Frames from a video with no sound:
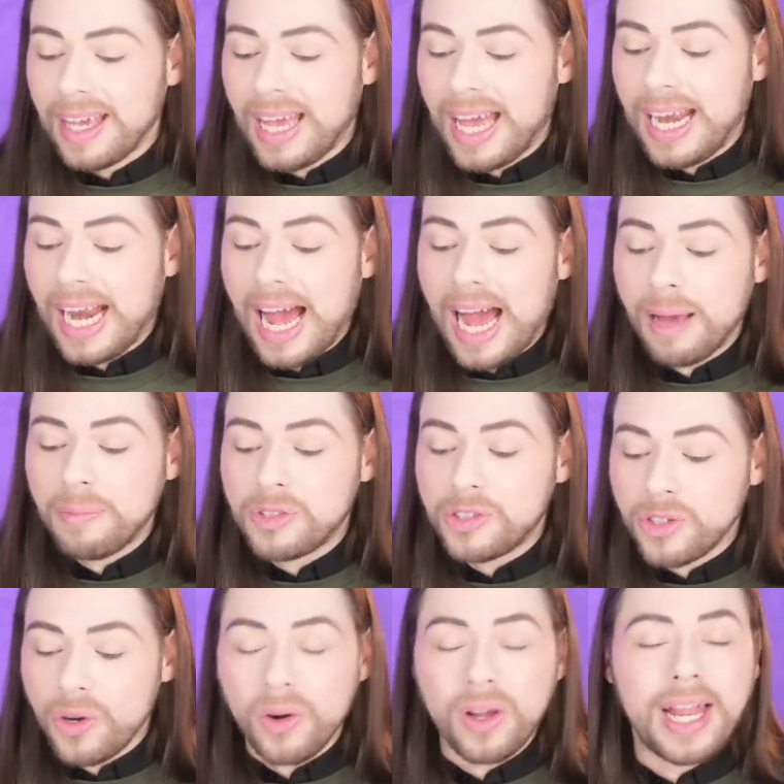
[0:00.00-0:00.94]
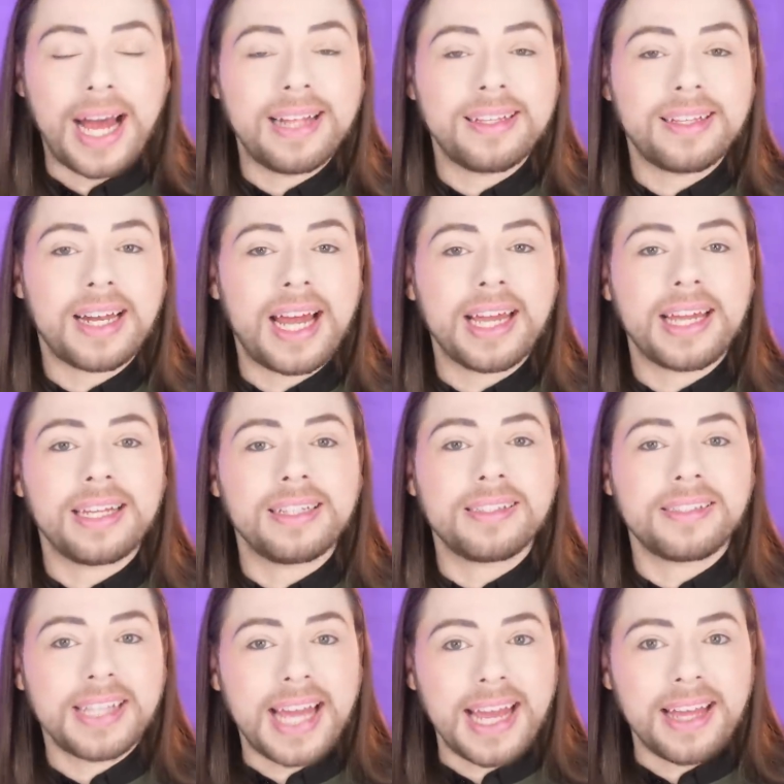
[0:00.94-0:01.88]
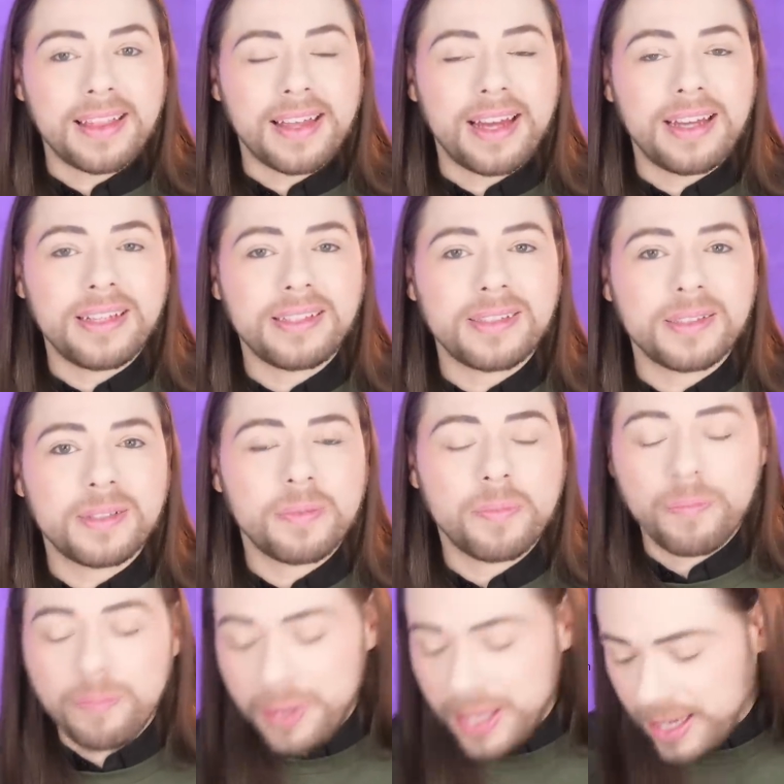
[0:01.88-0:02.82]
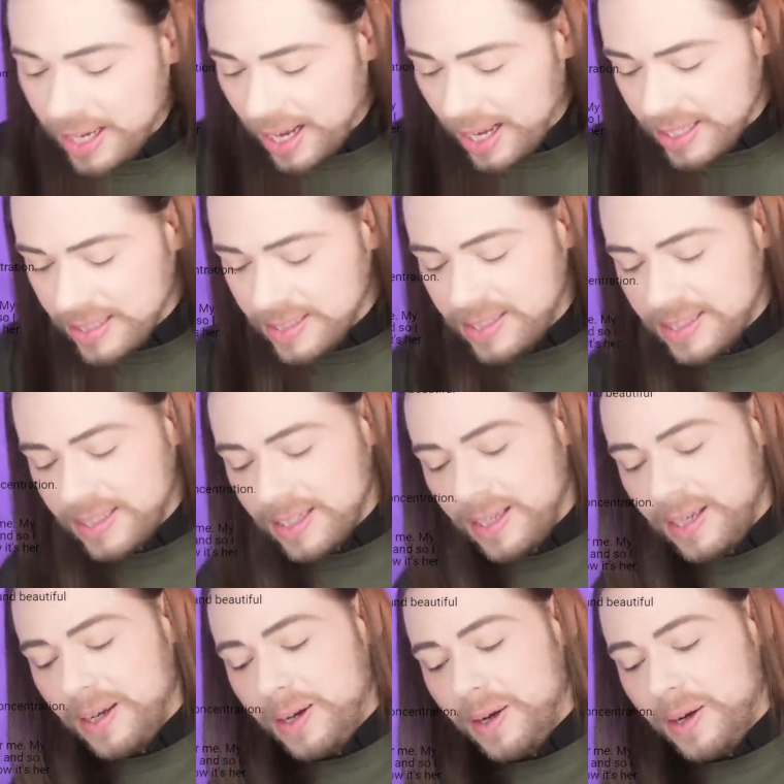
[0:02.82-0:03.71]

And I'm so glad that I can say this because